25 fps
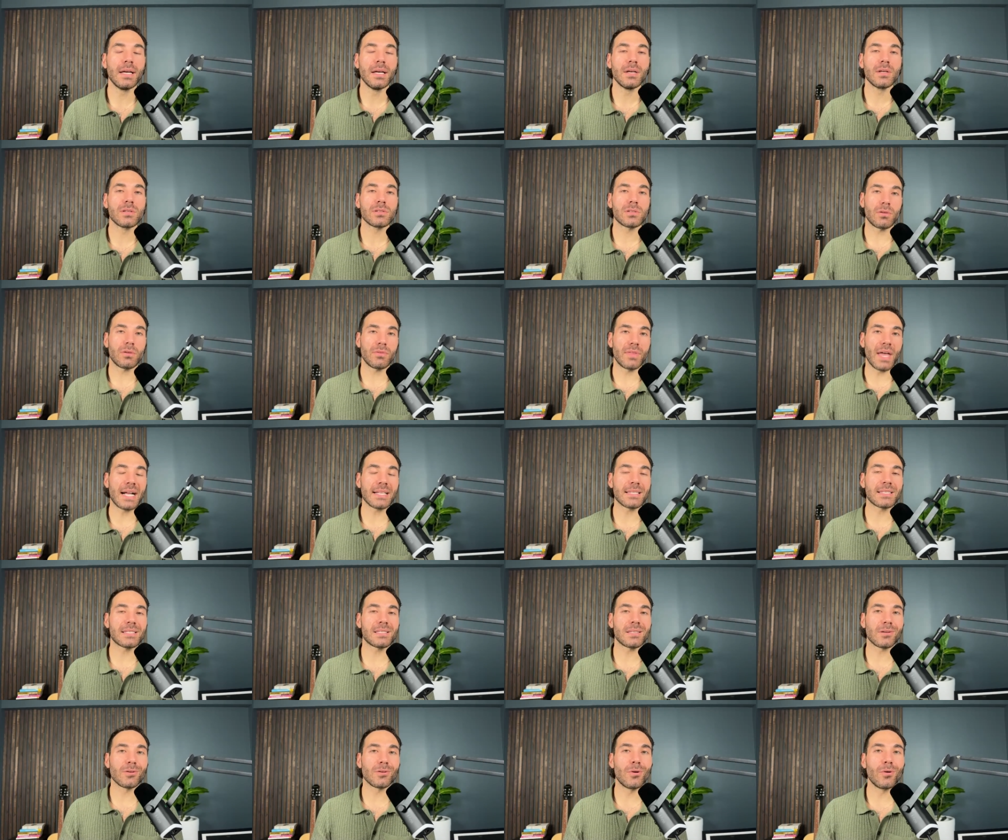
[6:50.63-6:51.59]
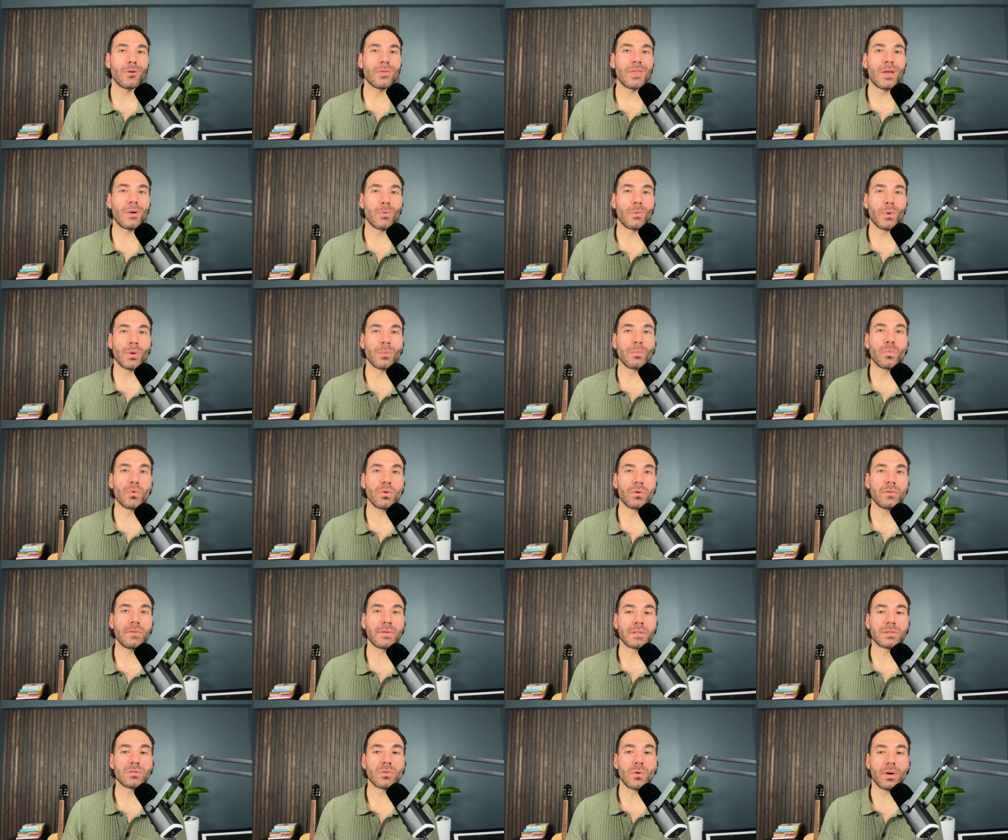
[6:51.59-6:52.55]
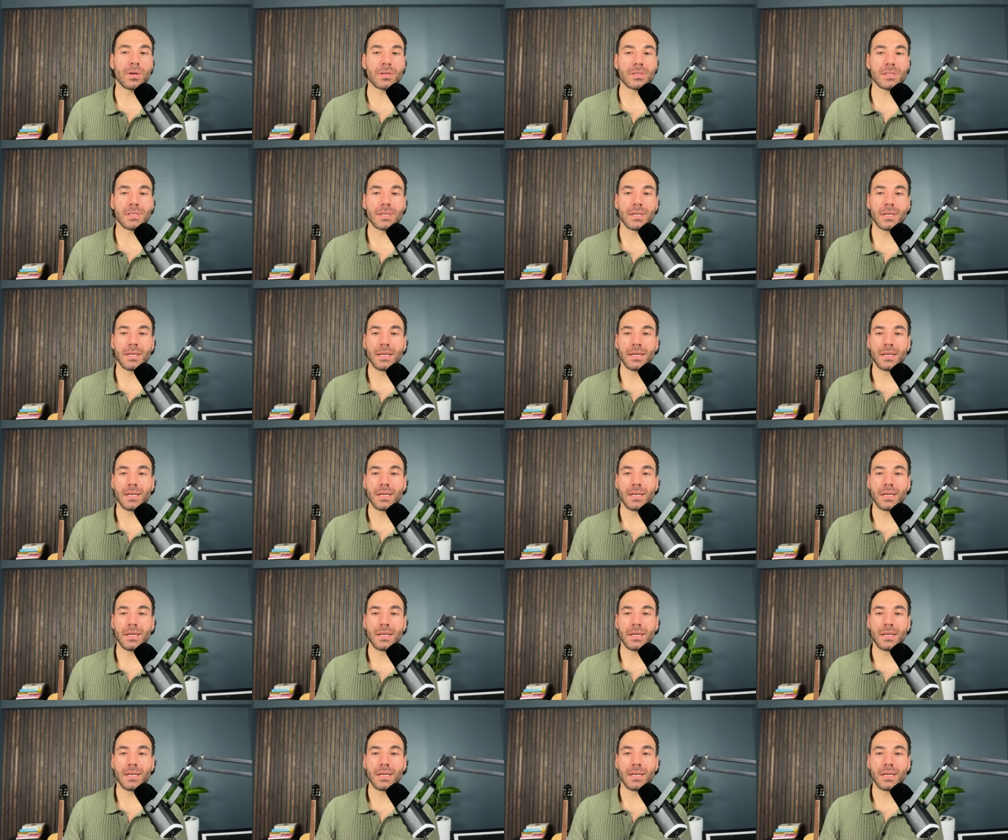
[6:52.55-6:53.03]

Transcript: So that's the goal that we're moving towards.